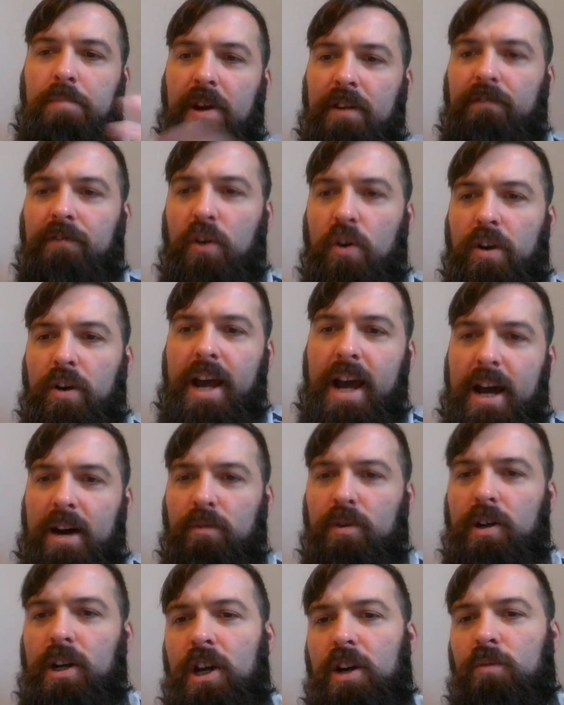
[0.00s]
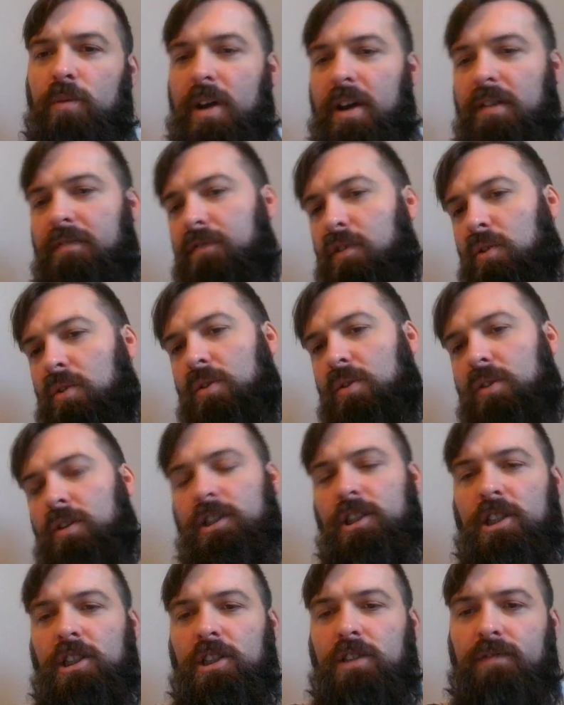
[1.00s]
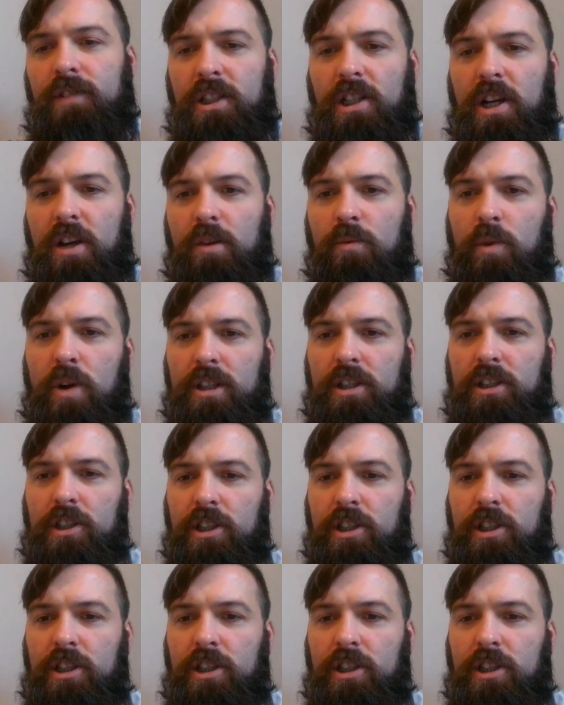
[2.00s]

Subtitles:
But for now, we have 4 horses for tier one.